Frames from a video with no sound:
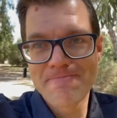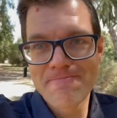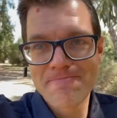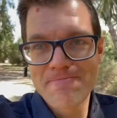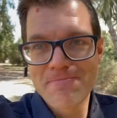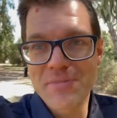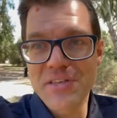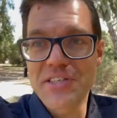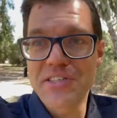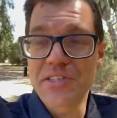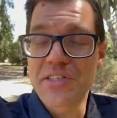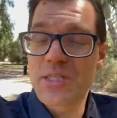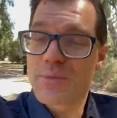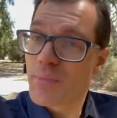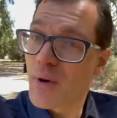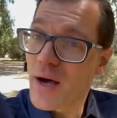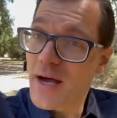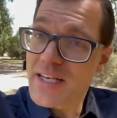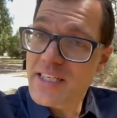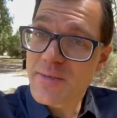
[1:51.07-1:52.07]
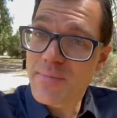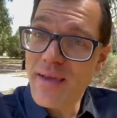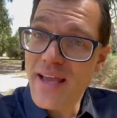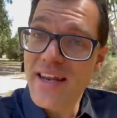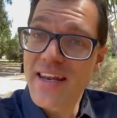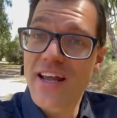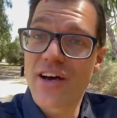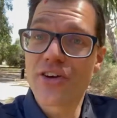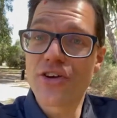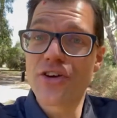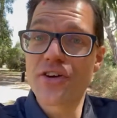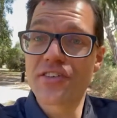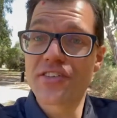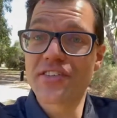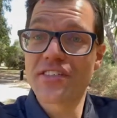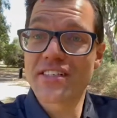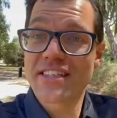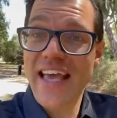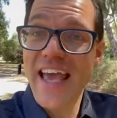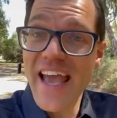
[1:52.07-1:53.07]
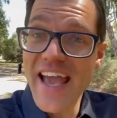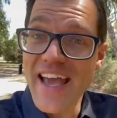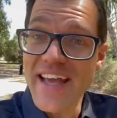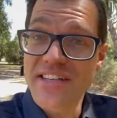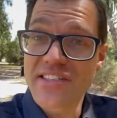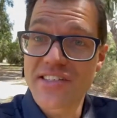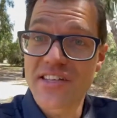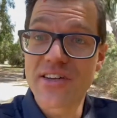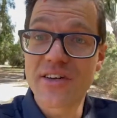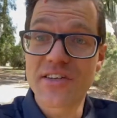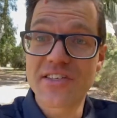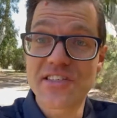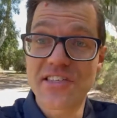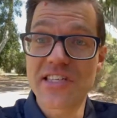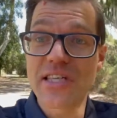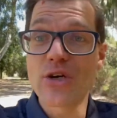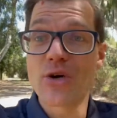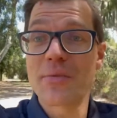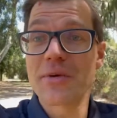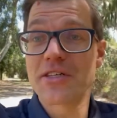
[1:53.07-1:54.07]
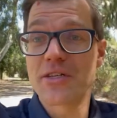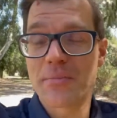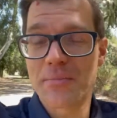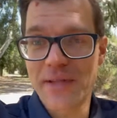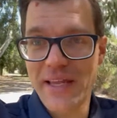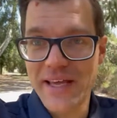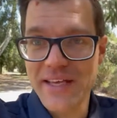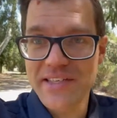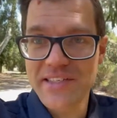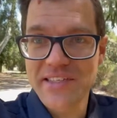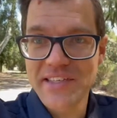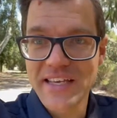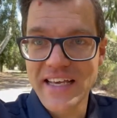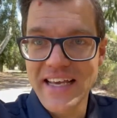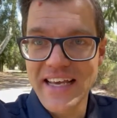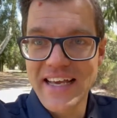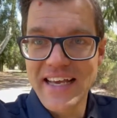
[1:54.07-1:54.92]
This despised man now uses his hands to not steal but to bless,